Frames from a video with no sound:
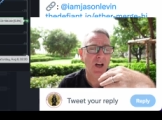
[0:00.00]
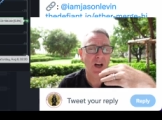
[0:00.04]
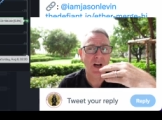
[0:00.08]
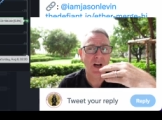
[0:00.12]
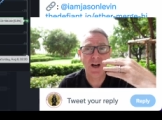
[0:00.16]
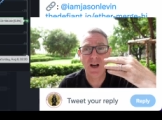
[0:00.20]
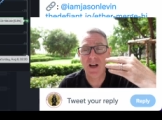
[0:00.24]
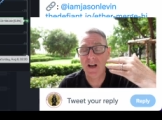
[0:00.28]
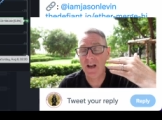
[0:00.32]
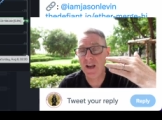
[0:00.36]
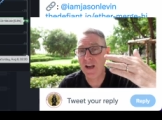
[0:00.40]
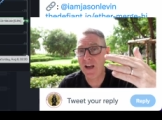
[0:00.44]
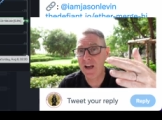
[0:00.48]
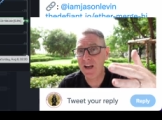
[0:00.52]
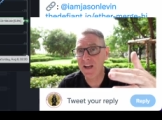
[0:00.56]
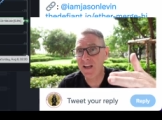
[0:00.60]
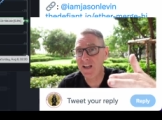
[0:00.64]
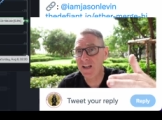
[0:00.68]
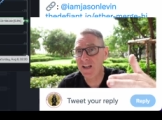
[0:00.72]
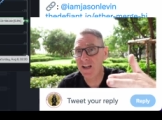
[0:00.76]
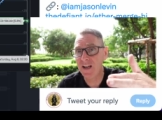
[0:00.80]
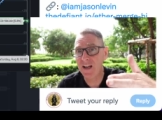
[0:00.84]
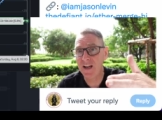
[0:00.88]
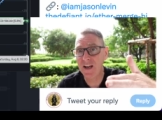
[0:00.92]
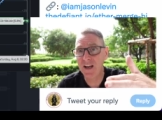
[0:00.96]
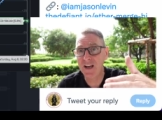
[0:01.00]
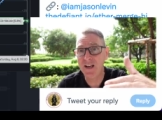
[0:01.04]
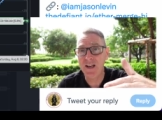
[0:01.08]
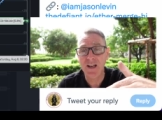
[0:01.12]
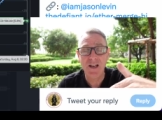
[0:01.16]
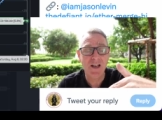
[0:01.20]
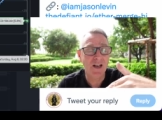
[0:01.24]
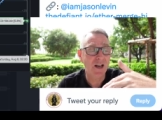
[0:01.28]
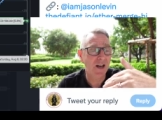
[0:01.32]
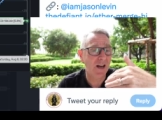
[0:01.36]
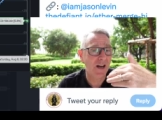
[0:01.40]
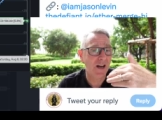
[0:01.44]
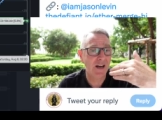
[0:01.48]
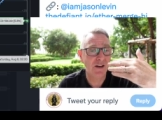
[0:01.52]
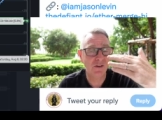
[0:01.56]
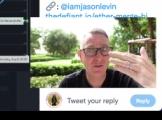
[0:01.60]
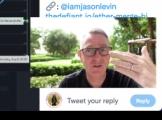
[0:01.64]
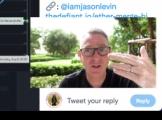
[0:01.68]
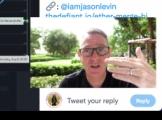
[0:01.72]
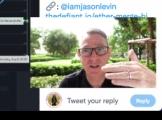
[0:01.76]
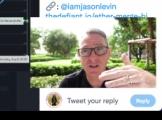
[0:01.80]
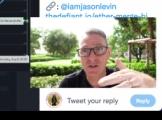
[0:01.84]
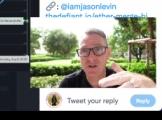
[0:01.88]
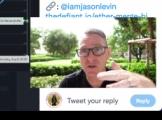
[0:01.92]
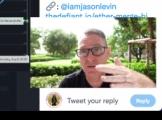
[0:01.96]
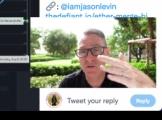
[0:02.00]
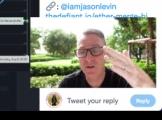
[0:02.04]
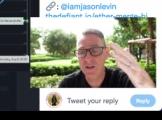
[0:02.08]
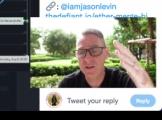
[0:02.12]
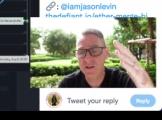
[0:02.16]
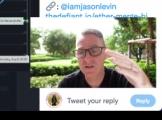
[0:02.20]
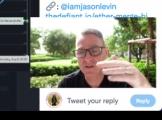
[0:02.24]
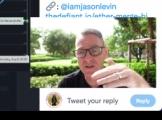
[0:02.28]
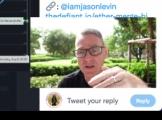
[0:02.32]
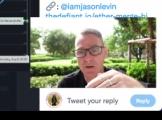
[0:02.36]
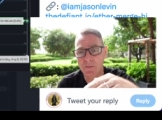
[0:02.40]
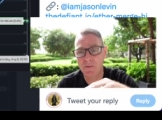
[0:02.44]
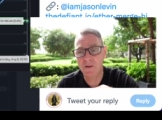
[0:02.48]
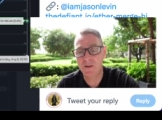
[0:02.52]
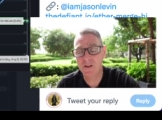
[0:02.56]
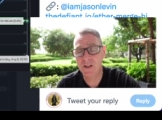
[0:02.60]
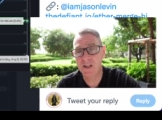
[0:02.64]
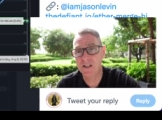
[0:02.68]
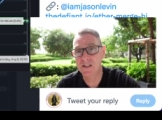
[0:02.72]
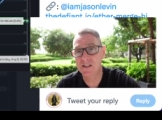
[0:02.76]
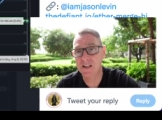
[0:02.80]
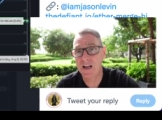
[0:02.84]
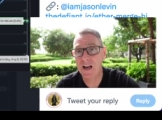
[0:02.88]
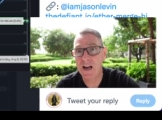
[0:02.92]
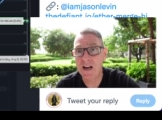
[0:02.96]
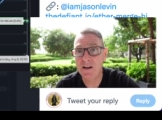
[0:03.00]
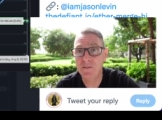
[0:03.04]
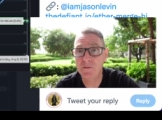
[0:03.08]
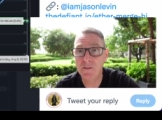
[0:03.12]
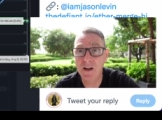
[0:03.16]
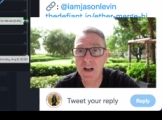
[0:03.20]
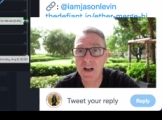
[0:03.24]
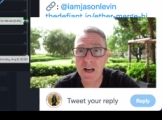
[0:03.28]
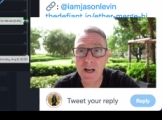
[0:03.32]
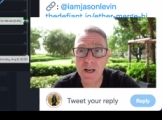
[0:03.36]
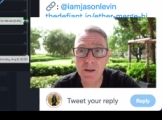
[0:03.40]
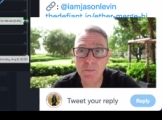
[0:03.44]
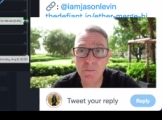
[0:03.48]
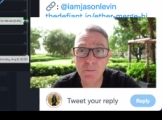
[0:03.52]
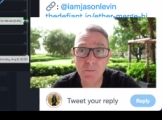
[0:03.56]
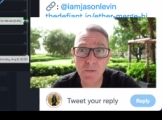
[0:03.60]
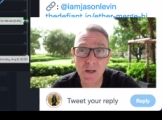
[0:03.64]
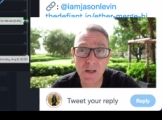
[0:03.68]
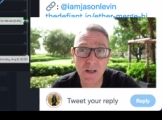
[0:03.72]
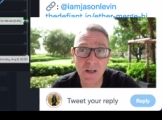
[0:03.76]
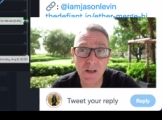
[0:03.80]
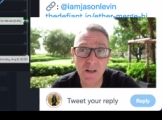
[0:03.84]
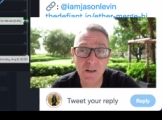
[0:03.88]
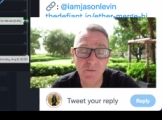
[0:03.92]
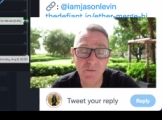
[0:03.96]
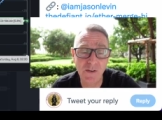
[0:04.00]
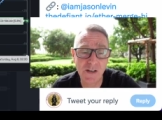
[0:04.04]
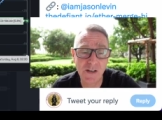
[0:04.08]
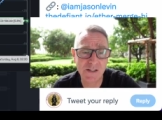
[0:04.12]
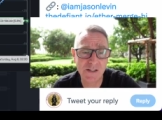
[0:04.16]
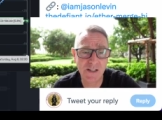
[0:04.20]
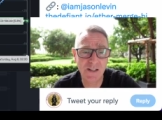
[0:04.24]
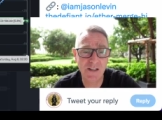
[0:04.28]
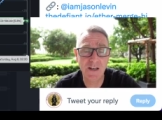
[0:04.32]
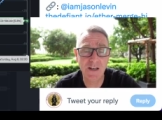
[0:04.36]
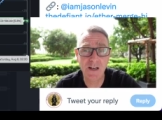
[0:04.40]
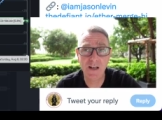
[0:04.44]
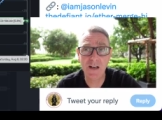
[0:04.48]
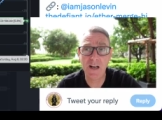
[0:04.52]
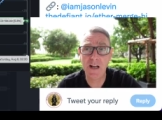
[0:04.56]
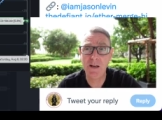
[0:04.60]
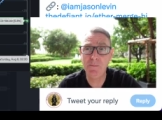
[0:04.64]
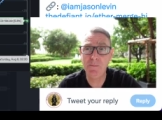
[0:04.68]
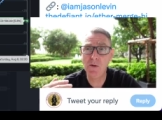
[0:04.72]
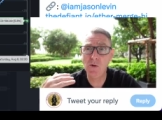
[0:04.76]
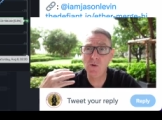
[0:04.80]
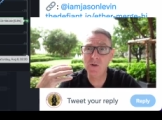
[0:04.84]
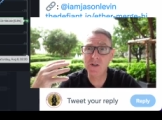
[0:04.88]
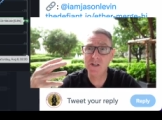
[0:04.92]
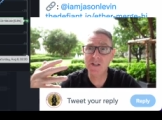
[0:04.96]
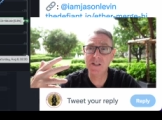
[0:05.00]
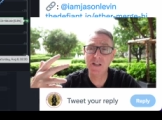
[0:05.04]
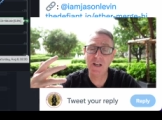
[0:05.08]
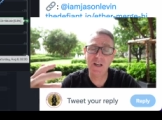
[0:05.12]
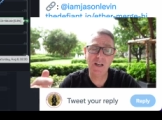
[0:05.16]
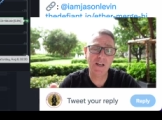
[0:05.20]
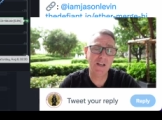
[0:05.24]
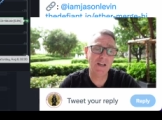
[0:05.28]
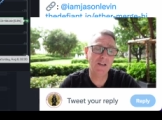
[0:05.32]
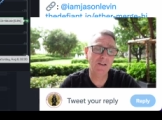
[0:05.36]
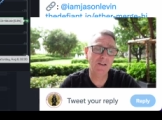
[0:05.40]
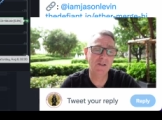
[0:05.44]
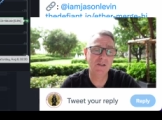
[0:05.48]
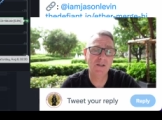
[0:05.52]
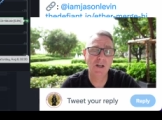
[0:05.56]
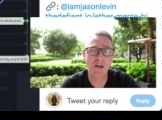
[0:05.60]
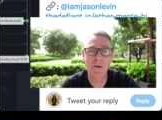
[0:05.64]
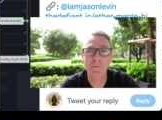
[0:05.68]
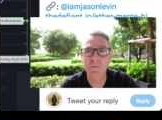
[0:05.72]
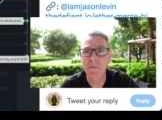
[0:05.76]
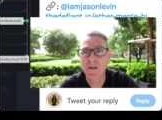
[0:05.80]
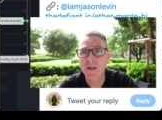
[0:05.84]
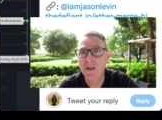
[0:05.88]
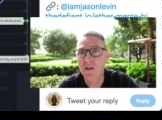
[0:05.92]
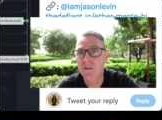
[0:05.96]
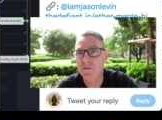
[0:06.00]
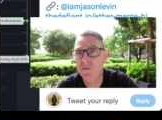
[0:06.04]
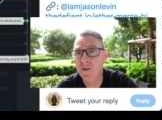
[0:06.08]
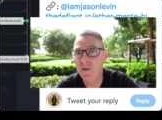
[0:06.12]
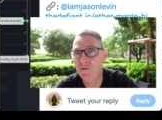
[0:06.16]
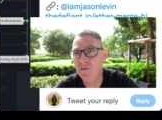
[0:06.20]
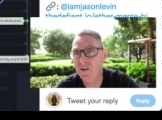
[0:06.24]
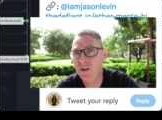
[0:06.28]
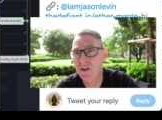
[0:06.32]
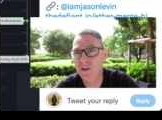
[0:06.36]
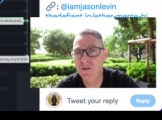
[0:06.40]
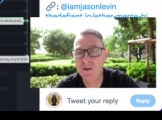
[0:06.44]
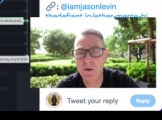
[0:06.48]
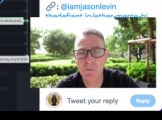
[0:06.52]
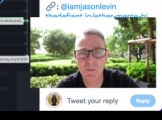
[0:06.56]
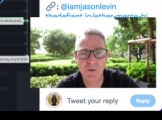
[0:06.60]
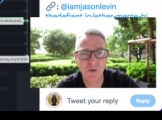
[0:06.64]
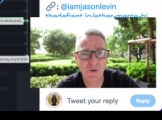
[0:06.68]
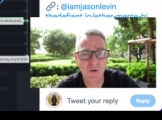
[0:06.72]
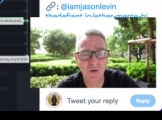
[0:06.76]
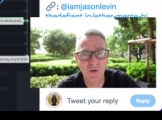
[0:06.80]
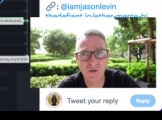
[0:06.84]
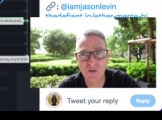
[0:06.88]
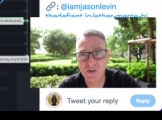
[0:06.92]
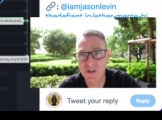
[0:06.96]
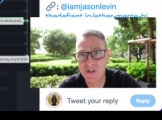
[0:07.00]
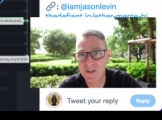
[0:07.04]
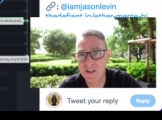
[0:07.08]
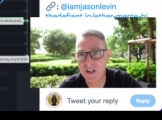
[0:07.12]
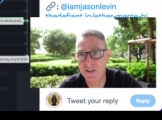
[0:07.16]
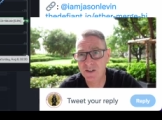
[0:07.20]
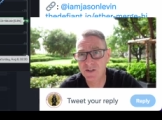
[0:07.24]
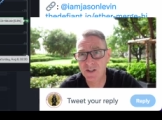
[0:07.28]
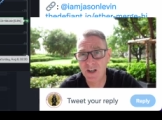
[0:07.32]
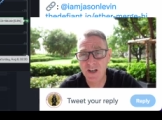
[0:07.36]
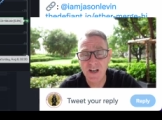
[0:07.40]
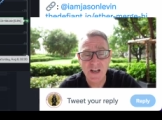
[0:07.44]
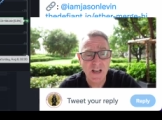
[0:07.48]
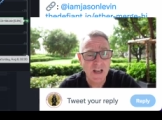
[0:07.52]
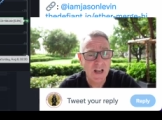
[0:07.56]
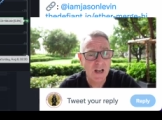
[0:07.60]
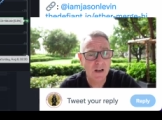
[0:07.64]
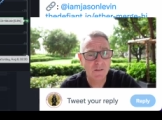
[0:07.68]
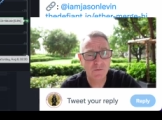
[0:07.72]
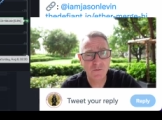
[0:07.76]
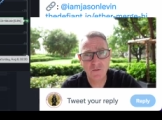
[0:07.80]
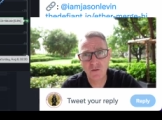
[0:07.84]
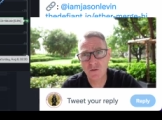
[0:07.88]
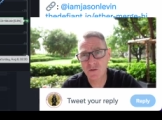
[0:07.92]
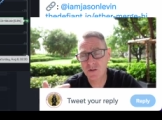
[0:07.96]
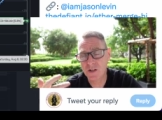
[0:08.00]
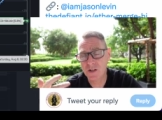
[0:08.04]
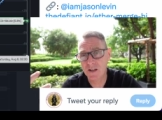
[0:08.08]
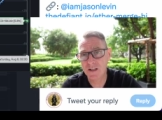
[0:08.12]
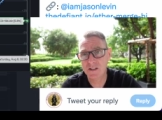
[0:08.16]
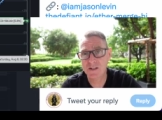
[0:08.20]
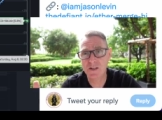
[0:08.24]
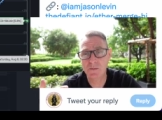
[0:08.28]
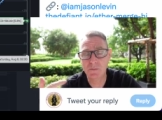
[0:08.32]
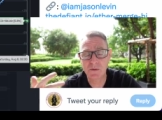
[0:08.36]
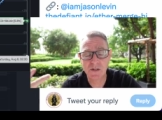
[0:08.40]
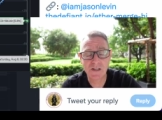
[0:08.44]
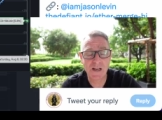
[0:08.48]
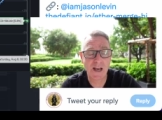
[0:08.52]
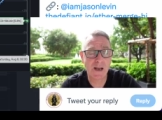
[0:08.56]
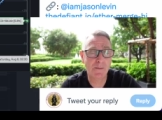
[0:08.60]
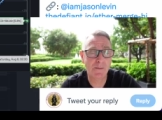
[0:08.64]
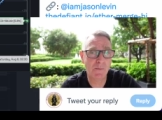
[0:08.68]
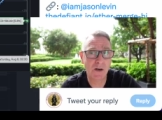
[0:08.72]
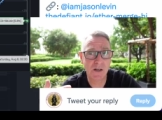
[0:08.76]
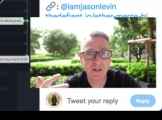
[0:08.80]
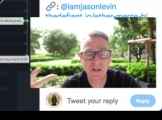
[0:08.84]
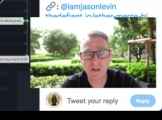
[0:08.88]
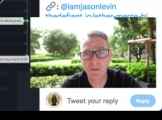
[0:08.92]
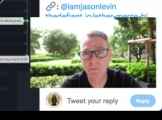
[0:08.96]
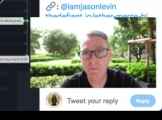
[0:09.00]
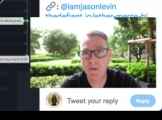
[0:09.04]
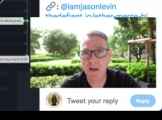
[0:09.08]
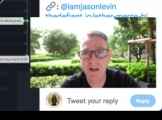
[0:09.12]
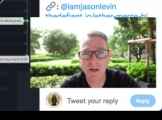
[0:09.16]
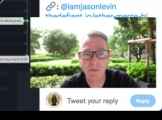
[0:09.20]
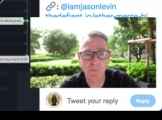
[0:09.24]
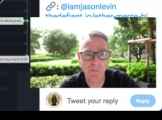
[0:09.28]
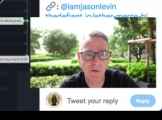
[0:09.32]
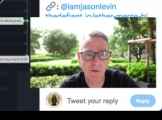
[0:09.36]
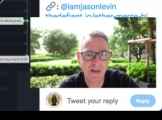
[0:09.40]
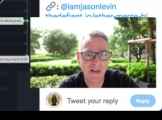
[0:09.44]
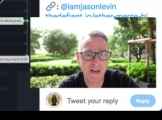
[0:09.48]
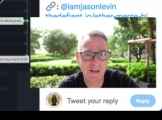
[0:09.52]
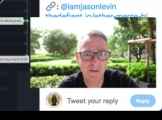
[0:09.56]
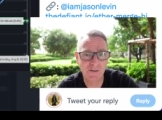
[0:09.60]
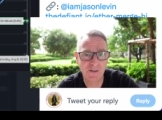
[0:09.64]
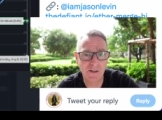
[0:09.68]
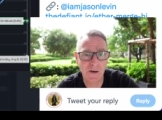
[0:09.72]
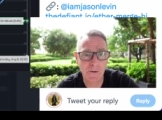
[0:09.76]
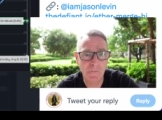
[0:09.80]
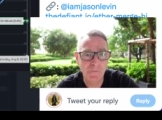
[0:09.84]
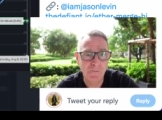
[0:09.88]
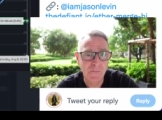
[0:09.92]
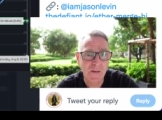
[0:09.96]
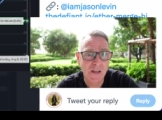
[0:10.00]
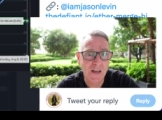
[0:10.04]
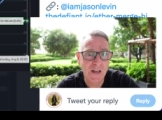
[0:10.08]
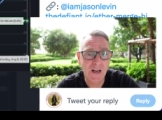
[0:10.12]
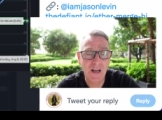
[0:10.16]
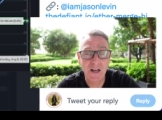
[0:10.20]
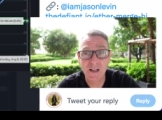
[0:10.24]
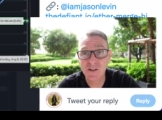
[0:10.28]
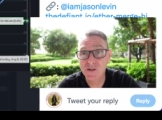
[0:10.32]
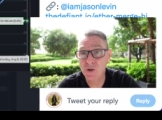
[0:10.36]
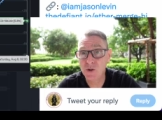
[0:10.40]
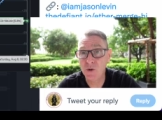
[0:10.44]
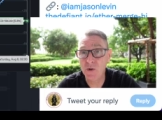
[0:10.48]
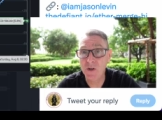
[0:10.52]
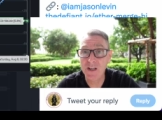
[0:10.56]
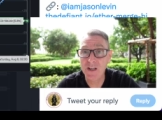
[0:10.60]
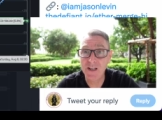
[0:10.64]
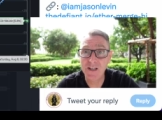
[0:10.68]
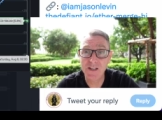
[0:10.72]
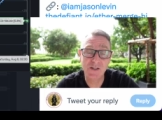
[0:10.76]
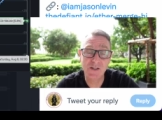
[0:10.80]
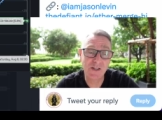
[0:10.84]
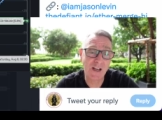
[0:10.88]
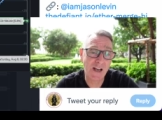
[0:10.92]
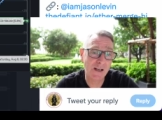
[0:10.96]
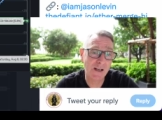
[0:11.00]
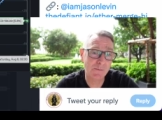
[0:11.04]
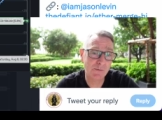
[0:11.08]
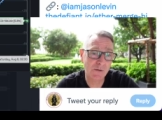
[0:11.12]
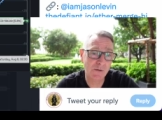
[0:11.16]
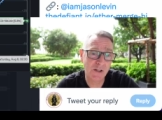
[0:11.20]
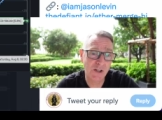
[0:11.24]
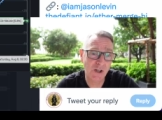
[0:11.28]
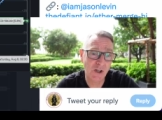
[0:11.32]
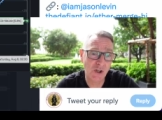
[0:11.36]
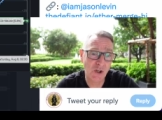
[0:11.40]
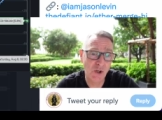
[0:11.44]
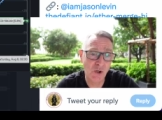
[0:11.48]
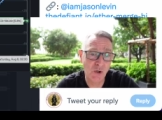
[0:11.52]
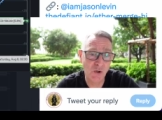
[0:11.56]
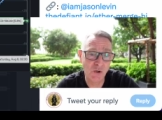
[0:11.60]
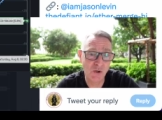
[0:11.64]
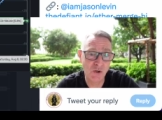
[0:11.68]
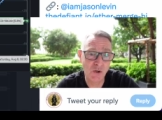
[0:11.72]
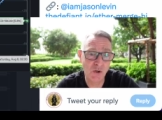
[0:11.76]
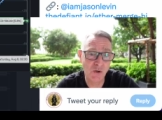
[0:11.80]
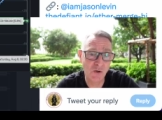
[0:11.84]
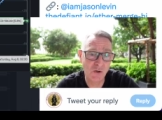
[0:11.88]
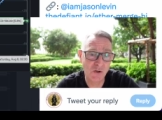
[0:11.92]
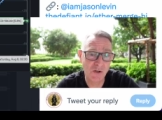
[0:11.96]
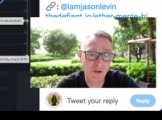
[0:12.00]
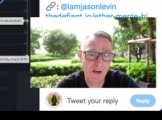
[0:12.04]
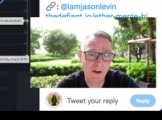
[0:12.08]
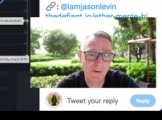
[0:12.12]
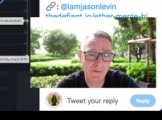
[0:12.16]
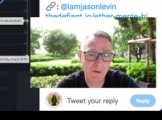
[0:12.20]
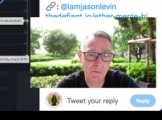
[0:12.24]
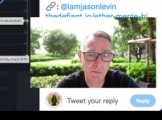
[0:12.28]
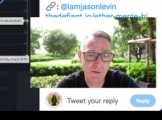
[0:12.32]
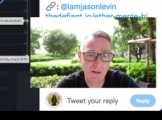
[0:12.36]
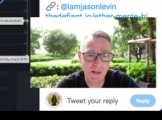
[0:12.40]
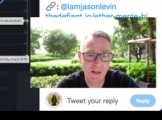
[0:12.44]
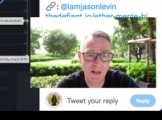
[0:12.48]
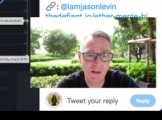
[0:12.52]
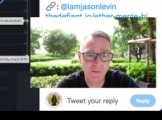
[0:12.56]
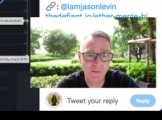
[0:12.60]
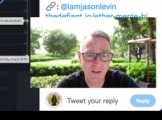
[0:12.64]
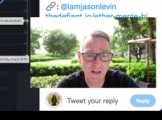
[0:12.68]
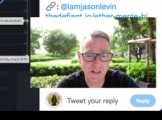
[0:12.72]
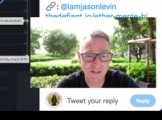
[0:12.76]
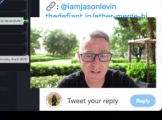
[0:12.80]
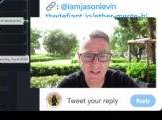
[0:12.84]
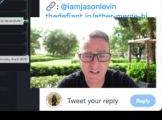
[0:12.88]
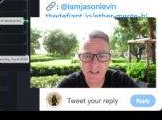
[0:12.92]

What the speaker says: ADA out there. So these are some of the things that I'm investing in, and I'm only staying in the top 50 cryptocurrencies out there. Of course, I got some Sandbox, some MetaPlay out there. So it is absolutely a huge, huge time. time to be alive, guys.